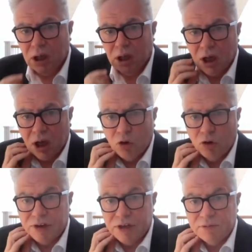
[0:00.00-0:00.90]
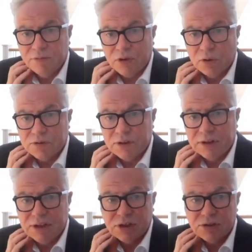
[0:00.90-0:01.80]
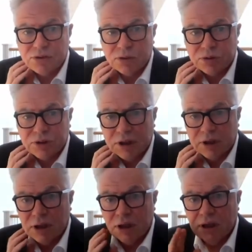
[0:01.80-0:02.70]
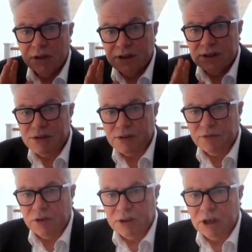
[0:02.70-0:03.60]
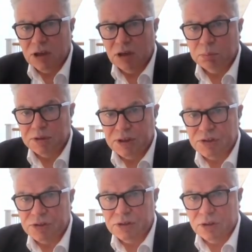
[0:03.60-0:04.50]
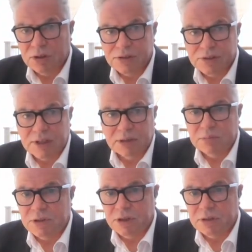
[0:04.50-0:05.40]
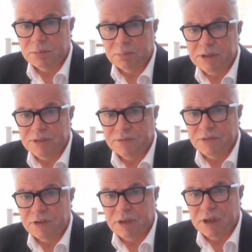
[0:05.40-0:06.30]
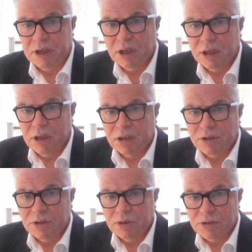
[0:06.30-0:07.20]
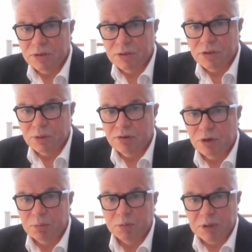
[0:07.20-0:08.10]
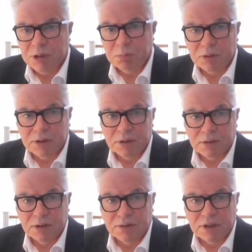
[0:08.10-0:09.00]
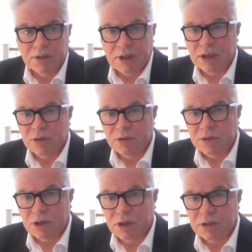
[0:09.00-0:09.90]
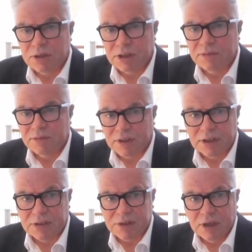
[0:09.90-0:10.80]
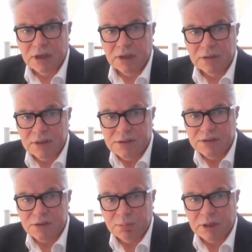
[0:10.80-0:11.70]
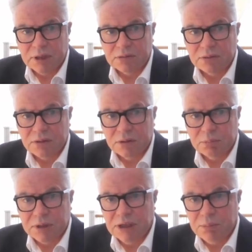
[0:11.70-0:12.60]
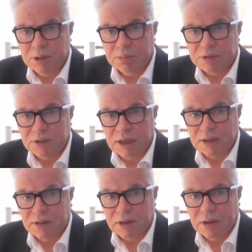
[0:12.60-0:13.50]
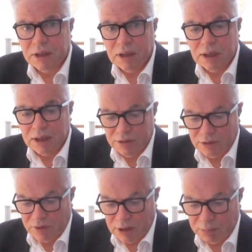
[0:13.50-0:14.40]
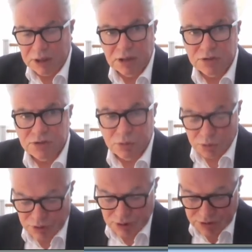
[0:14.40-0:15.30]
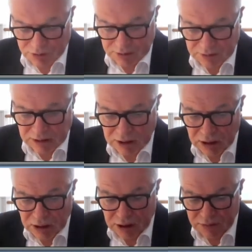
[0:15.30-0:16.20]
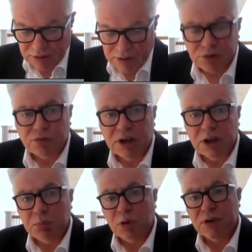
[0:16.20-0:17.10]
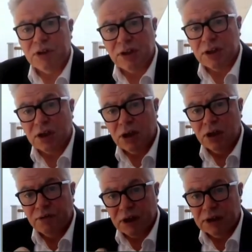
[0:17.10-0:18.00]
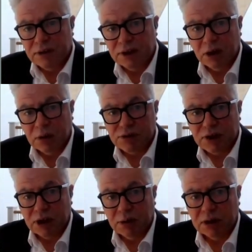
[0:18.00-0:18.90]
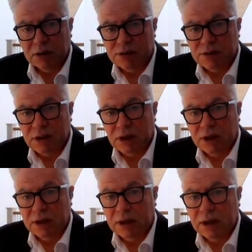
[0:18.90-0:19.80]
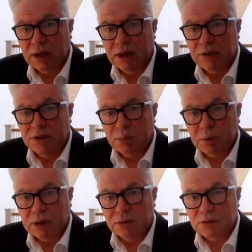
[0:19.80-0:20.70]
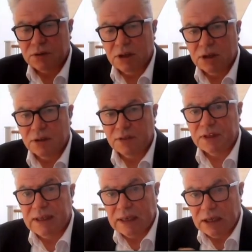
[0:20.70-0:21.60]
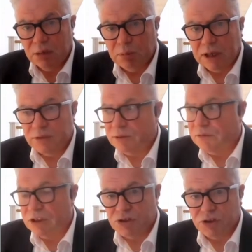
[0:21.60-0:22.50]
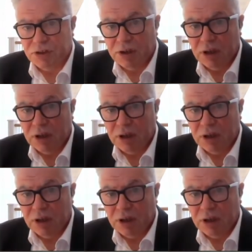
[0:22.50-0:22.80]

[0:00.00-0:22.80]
are already involved in these consortia. This is a funded competition, not a slam dunk piece of funding to a group of people that think they could deliver this. This is about bringing people together and developing consortia. So I think that's really important. The other final thing I would say about this slide is about thinking about the vision,